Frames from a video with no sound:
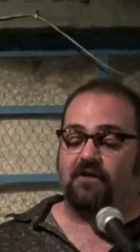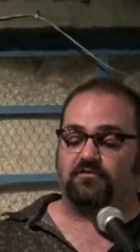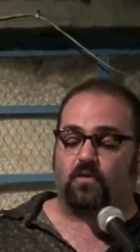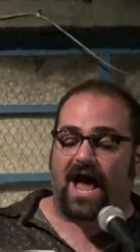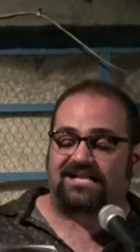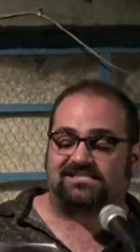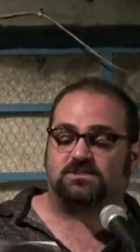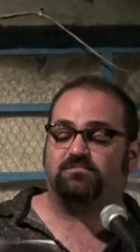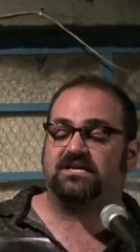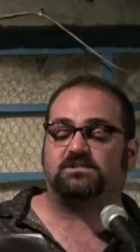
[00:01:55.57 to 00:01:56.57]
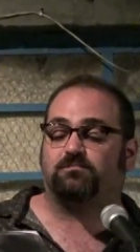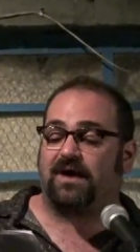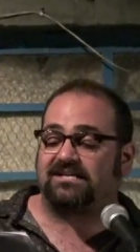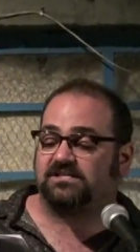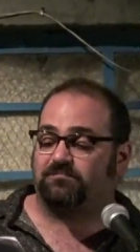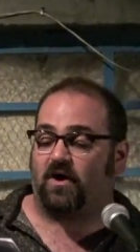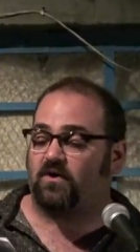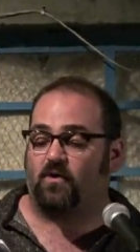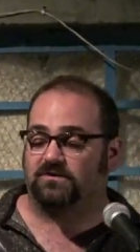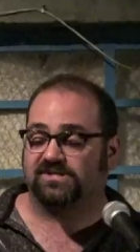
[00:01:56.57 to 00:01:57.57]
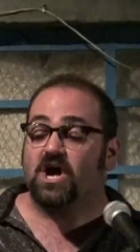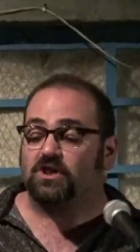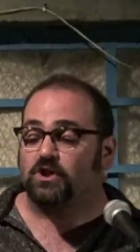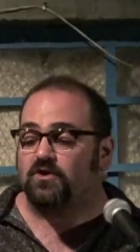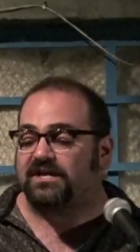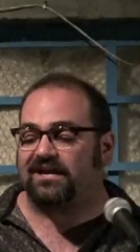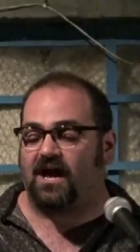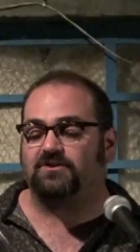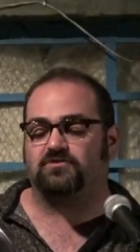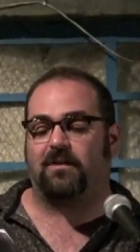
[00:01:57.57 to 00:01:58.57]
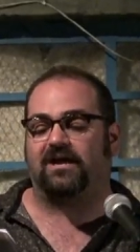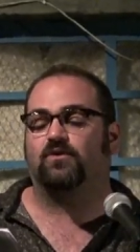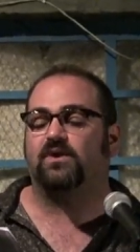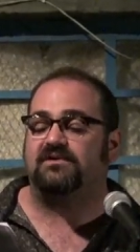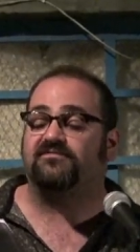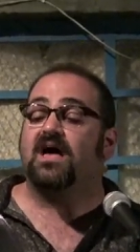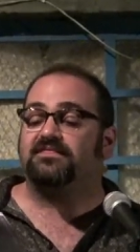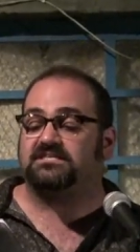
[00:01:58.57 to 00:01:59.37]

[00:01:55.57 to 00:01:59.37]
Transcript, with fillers: of rats as big as basketball courts lurking under my grief.